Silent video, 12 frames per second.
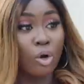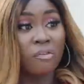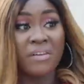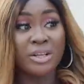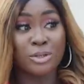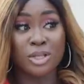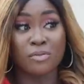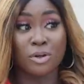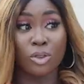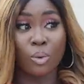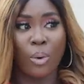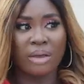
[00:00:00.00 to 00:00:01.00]
can go find yourself
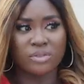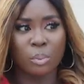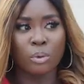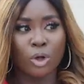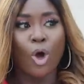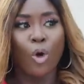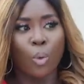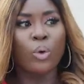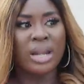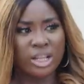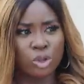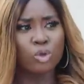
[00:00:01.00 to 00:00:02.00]
another wife, someone who
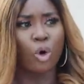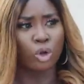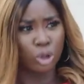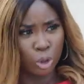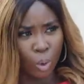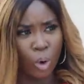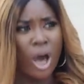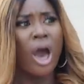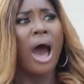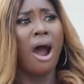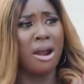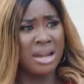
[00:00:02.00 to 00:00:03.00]
will let you control
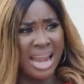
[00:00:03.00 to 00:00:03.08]
her